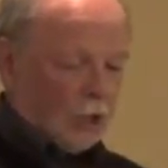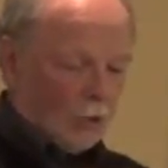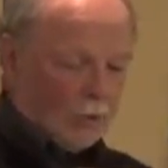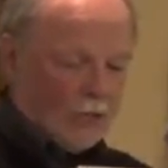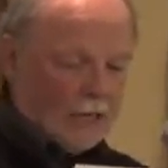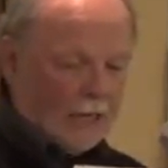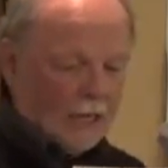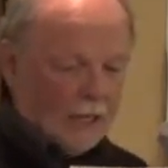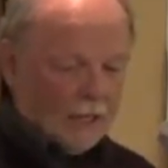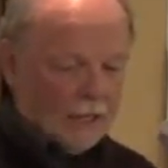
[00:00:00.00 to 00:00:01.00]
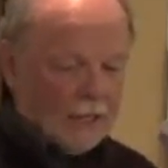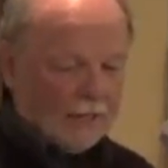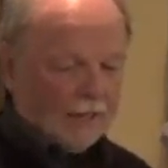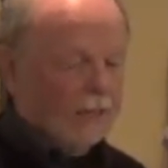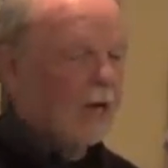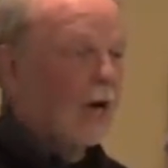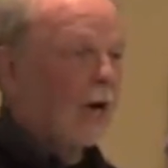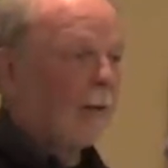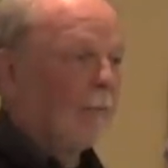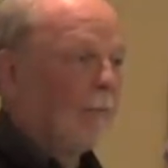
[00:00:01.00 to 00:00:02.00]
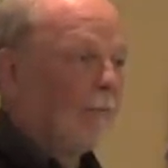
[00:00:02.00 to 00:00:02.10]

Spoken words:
hotel at the time,